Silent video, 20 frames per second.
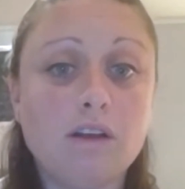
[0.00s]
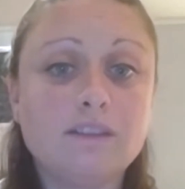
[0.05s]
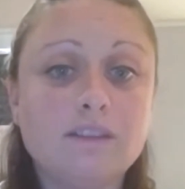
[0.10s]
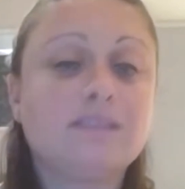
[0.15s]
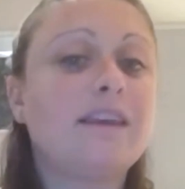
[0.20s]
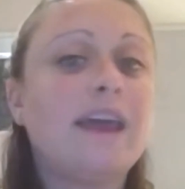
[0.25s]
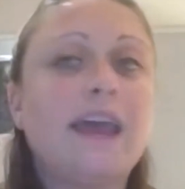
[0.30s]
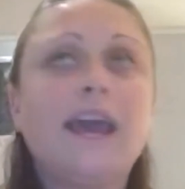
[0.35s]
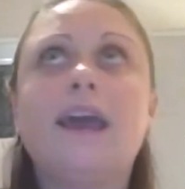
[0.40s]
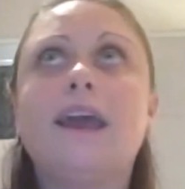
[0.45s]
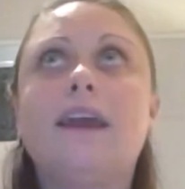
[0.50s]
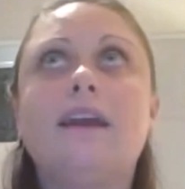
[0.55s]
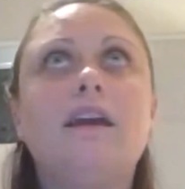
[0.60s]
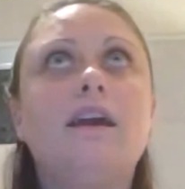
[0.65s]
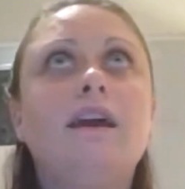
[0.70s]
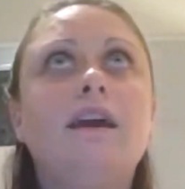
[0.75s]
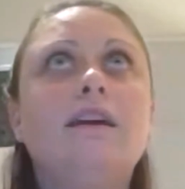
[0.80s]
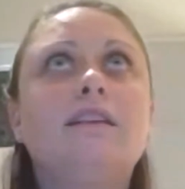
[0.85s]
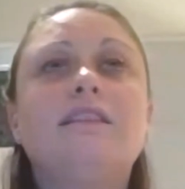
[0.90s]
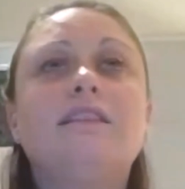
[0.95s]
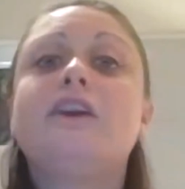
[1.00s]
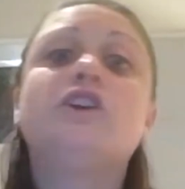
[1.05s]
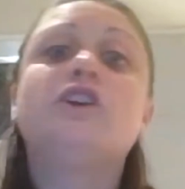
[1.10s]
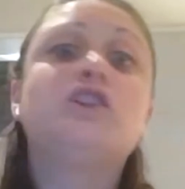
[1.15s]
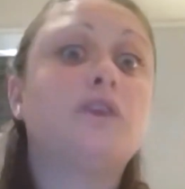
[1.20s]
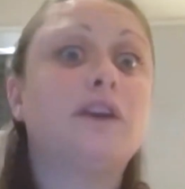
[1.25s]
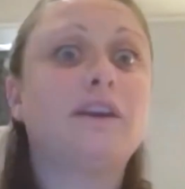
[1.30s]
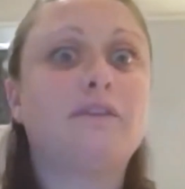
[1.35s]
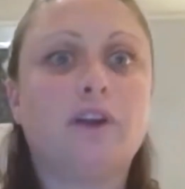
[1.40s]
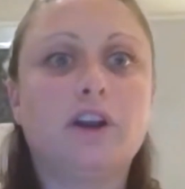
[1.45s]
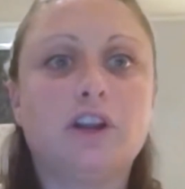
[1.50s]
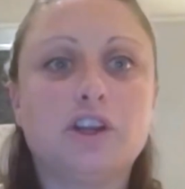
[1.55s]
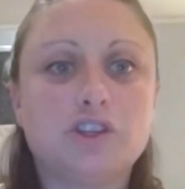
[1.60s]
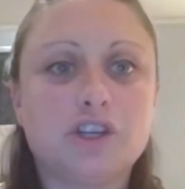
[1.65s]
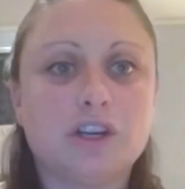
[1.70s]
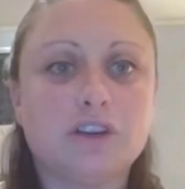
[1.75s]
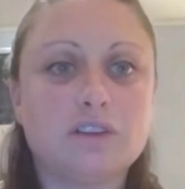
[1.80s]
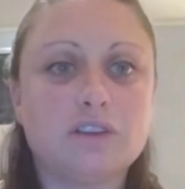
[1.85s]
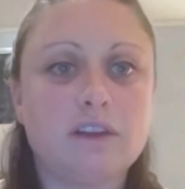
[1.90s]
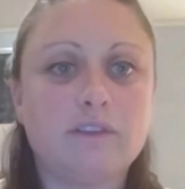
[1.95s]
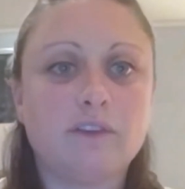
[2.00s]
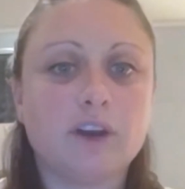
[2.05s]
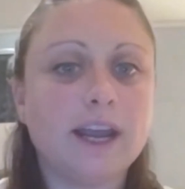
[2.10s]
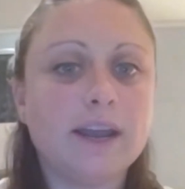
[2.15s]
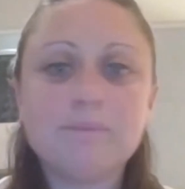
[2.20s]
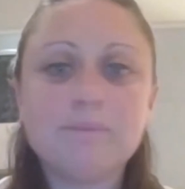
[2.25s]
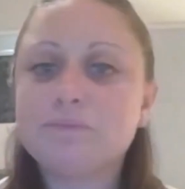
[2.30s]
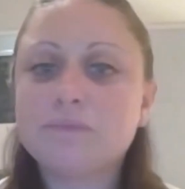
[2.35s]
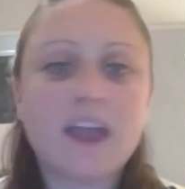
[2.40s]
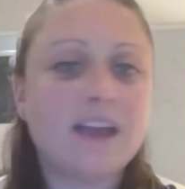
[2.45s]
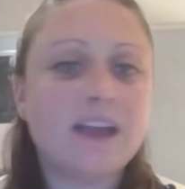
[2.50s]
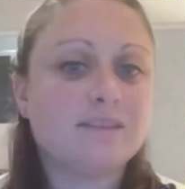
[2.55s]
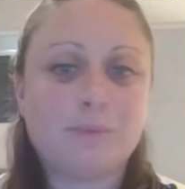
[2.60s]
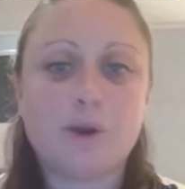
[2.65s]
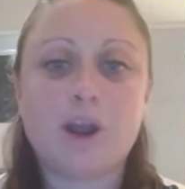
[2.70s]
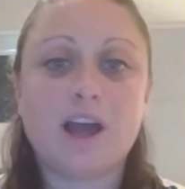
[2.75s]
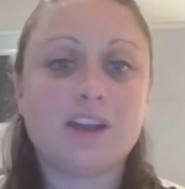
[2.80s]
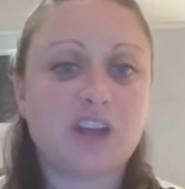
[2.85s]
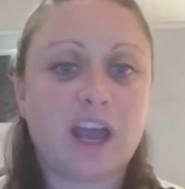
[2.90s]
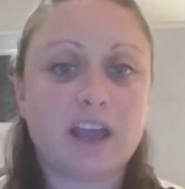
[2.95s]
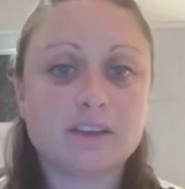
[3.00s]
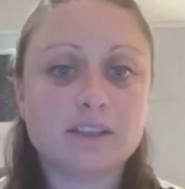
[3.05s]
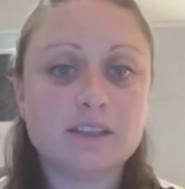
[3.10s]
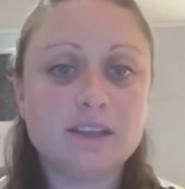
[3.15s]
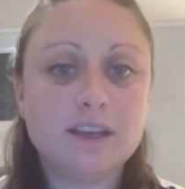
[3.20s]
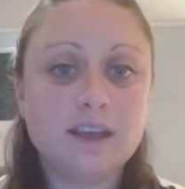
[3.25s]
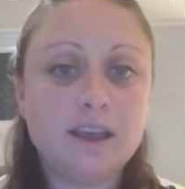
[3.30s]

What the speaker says: Say you're doing furniture delivery as a project.